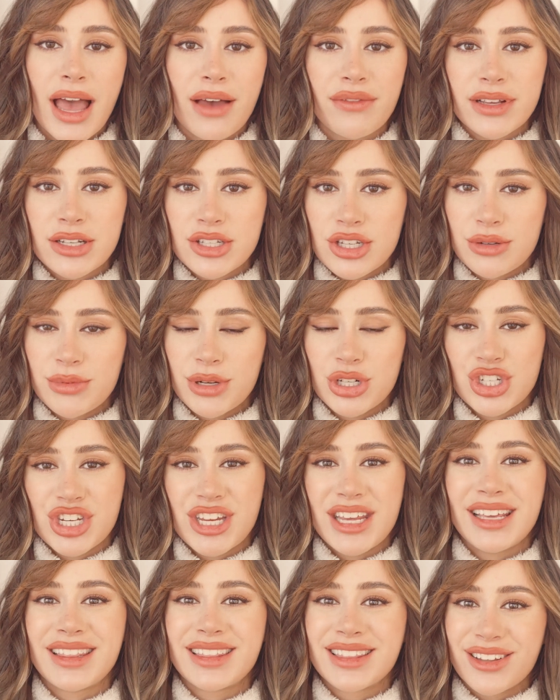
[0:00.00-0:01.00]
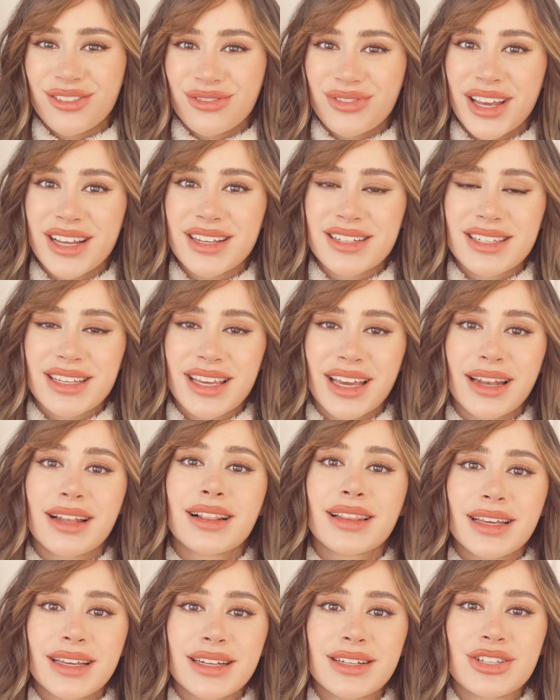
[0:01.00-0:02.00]
Having too much heat in the face
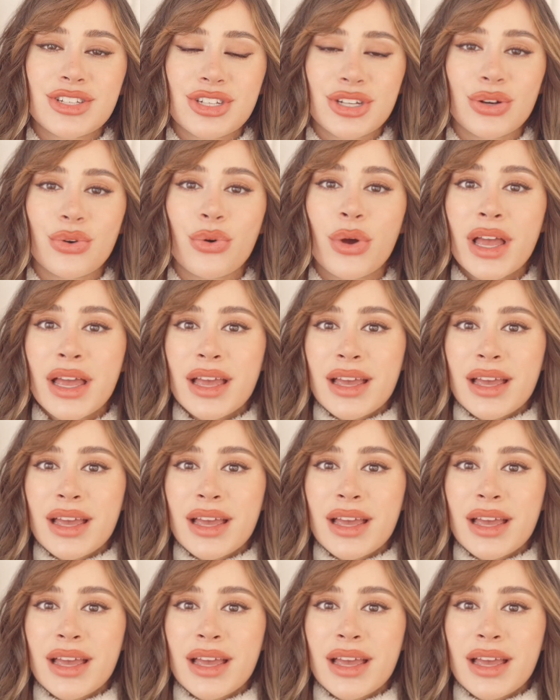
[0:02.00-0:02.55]
can lead to